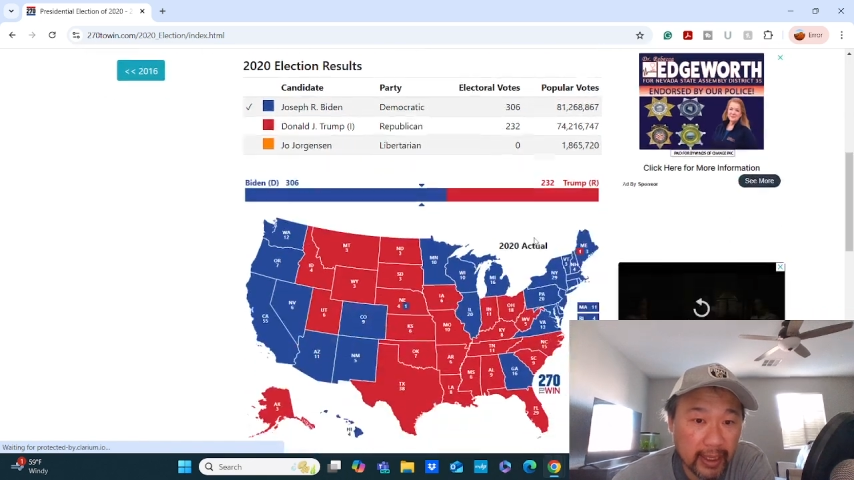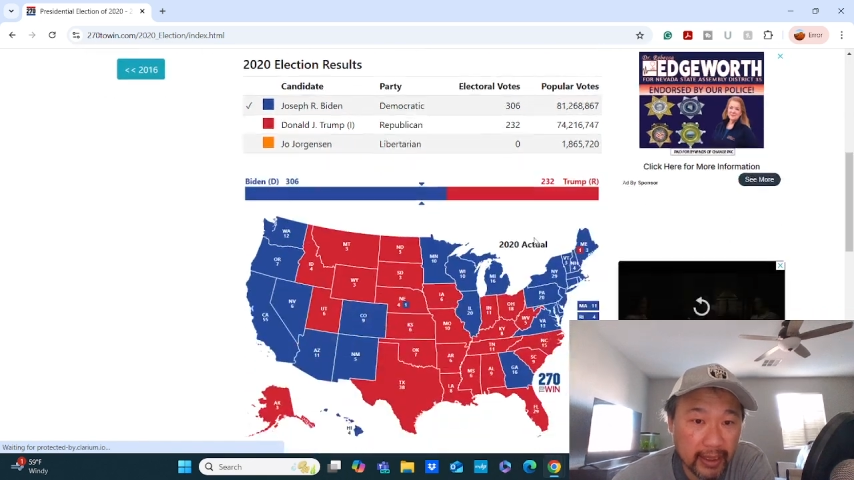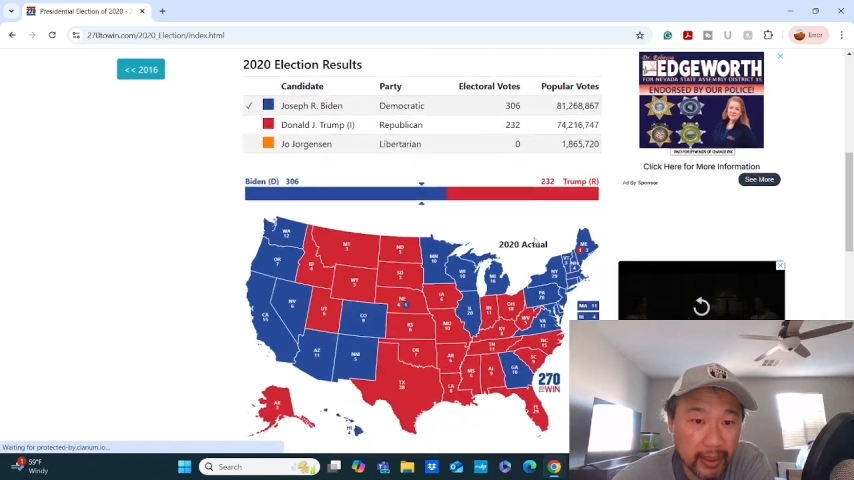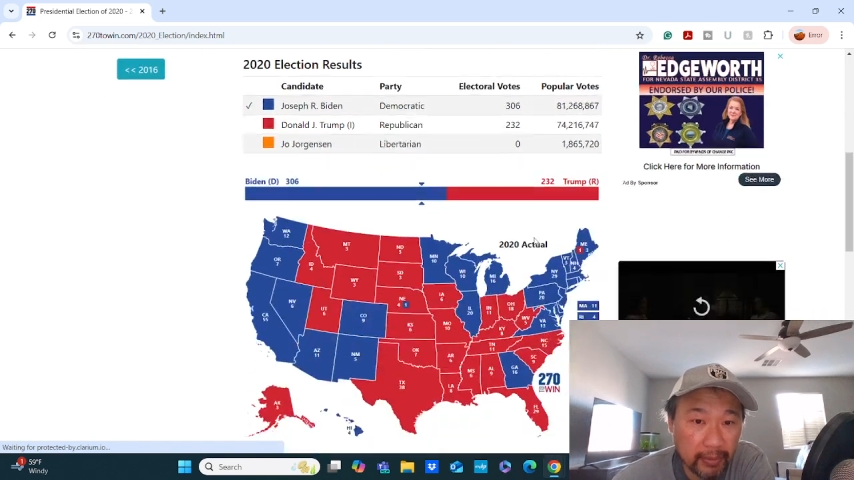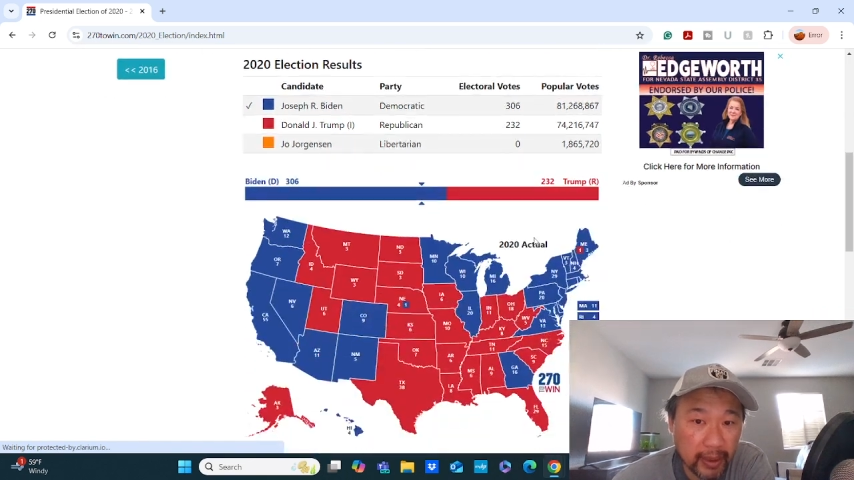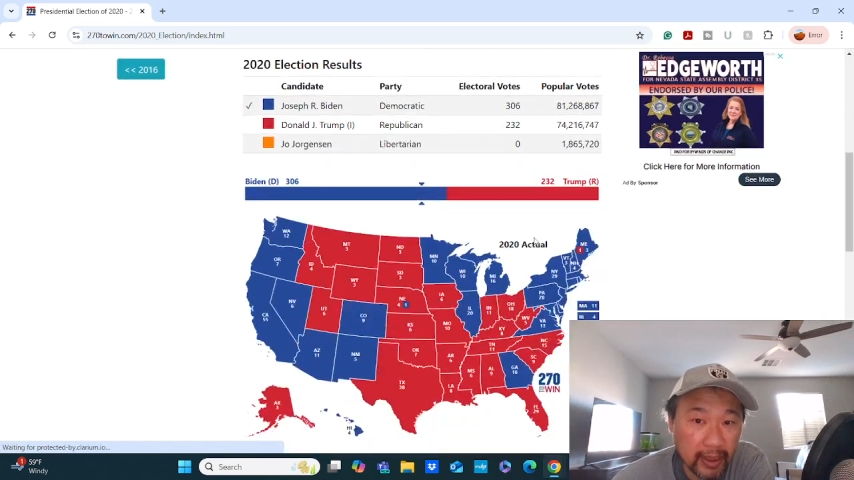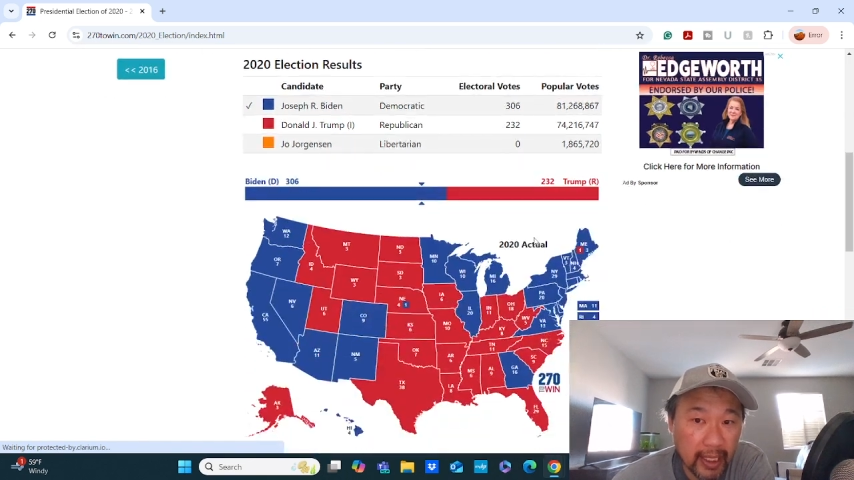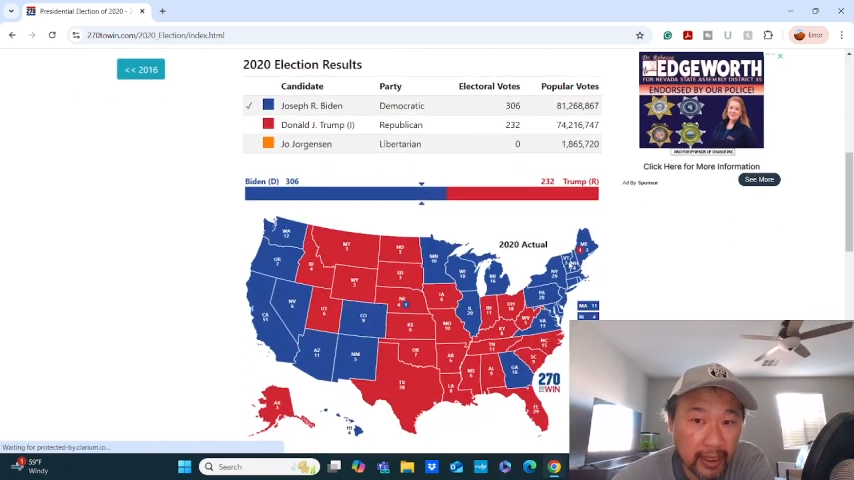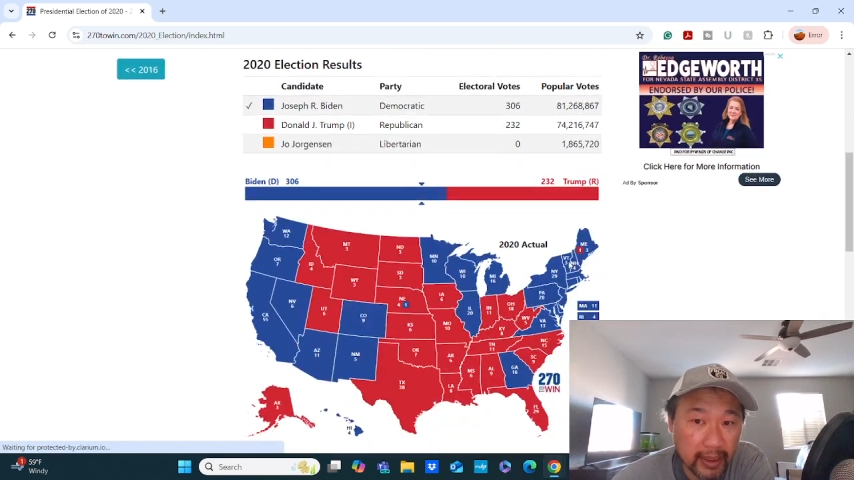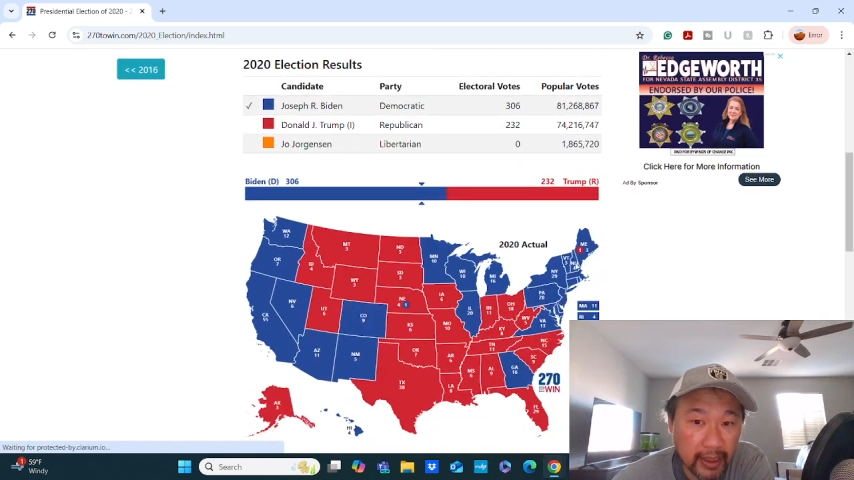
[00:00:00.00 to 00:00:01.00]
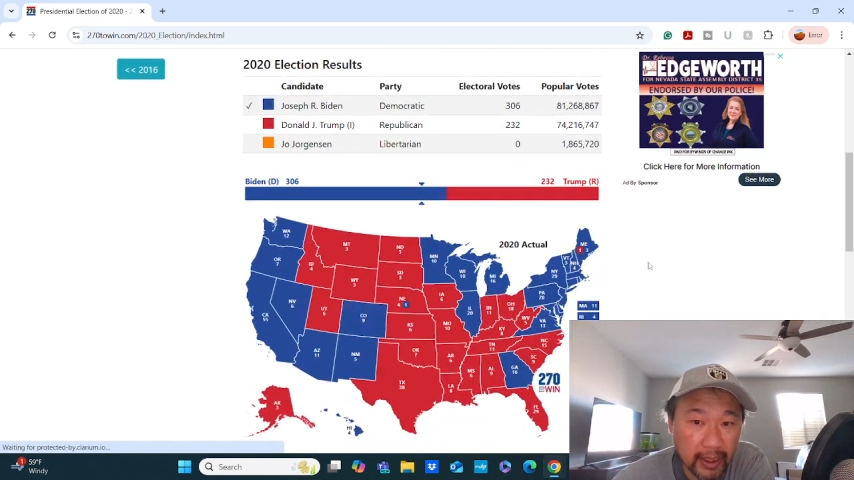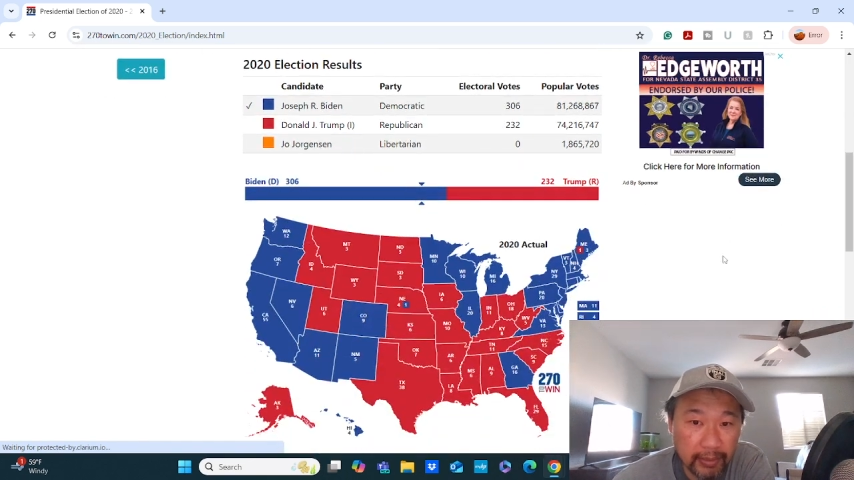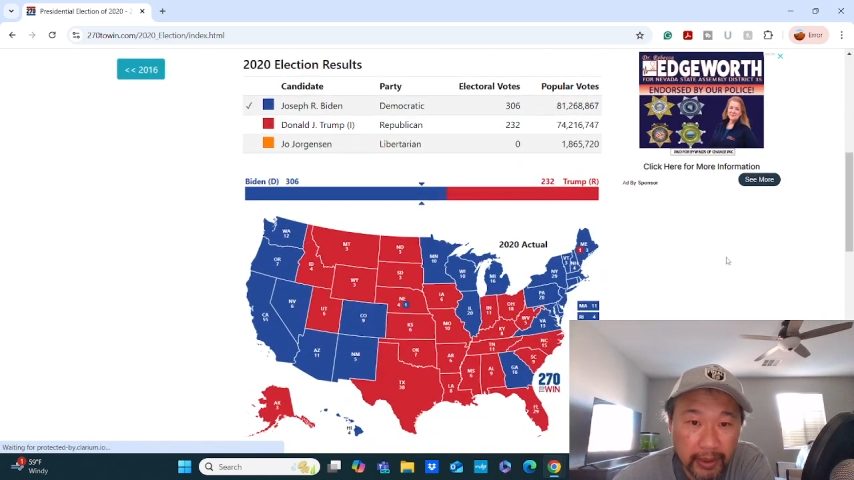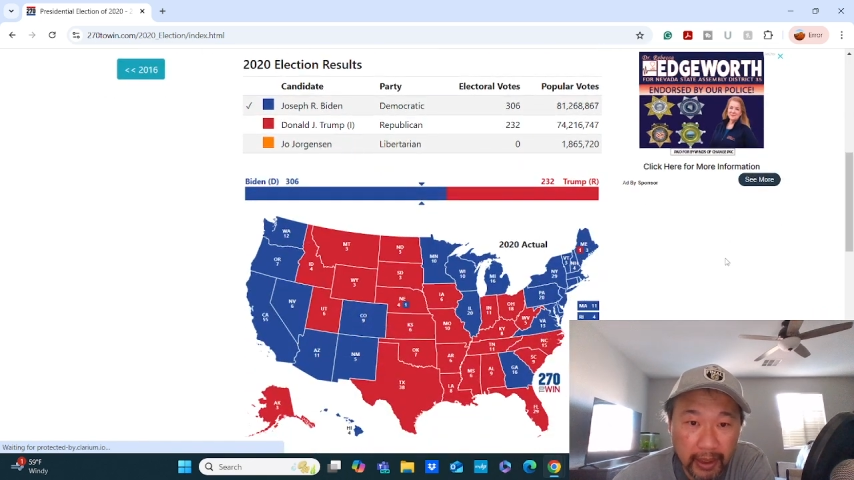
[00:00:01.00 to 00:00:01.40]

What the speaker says: says something at the time.